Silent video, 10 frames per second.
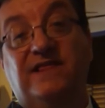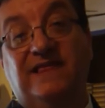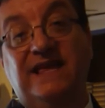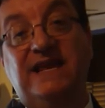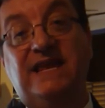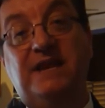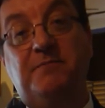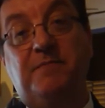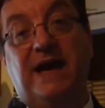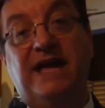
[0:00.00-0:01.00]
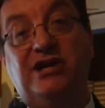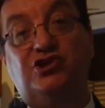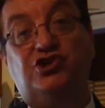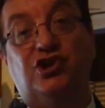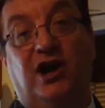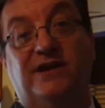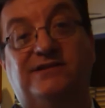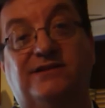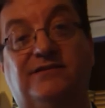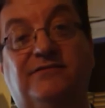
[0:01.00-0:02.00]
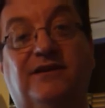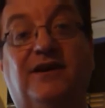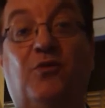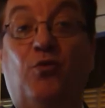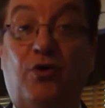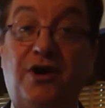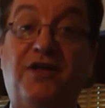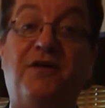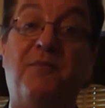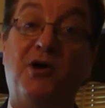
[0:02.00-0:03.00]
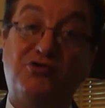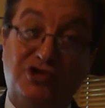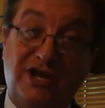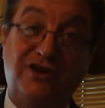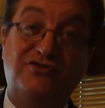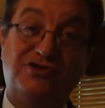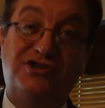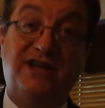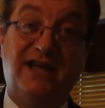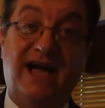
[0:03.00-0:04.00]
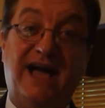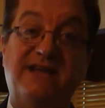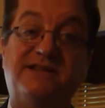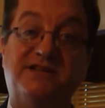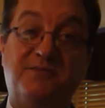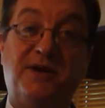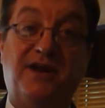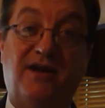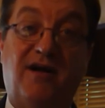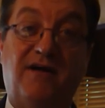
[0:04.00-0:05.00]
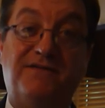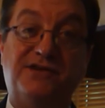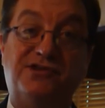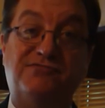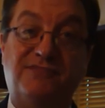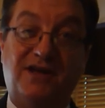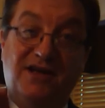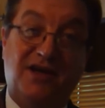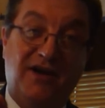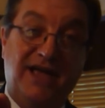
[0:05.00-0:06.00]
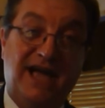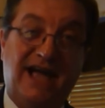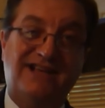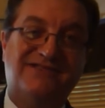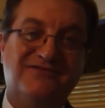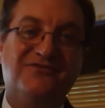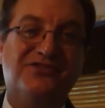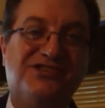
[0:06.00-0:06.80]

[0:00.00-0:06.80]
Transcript: Lyndon Baines Johnson, one of the most interesting guys that's been in office. Hey, guys, we'll